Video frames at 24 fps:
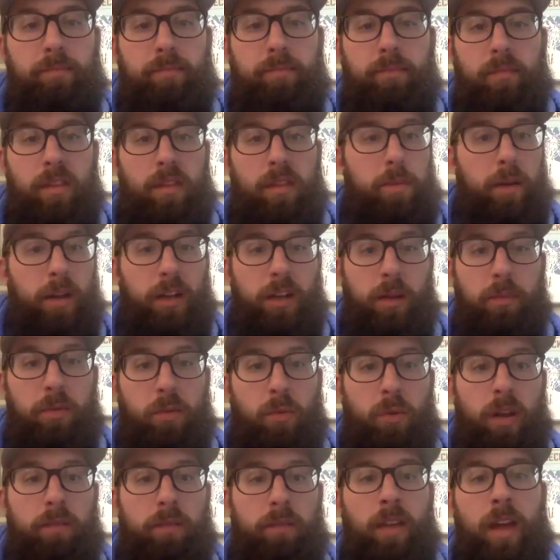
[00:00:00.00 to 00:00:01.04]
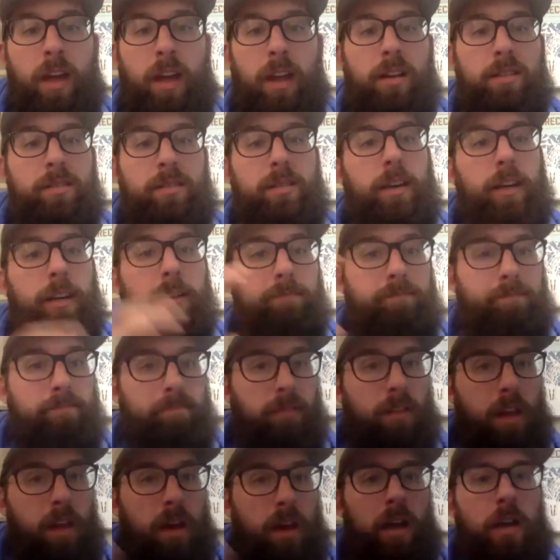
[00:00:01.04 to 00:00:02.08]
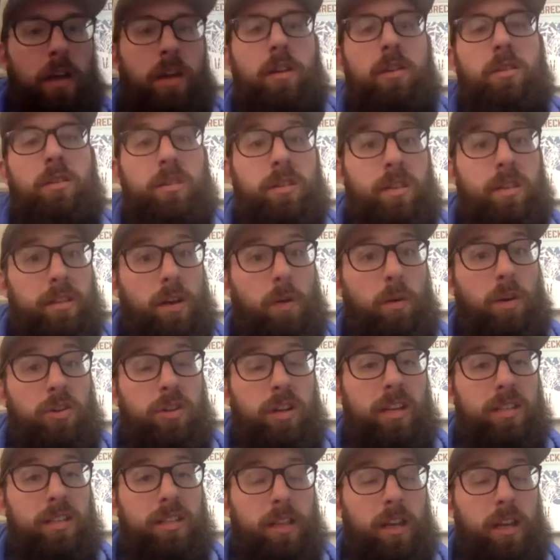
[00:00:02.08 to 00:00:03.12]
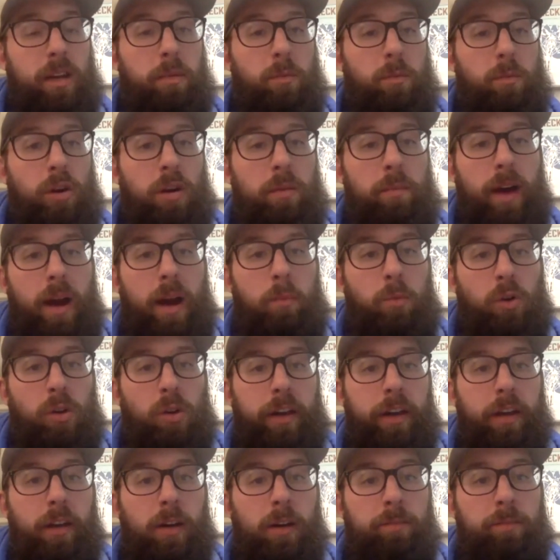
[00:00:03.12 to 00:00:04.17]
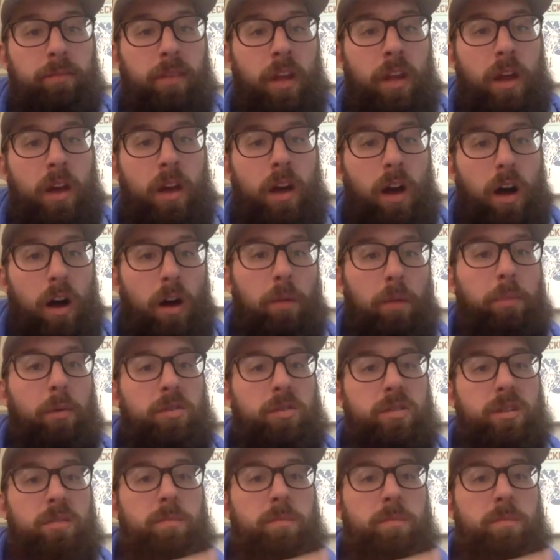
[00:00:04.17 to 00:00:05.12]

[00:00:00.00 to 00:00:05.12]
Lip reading: And they picked up 3. I was like, just because I want you guys to like me more and buy more later, I'll personally buy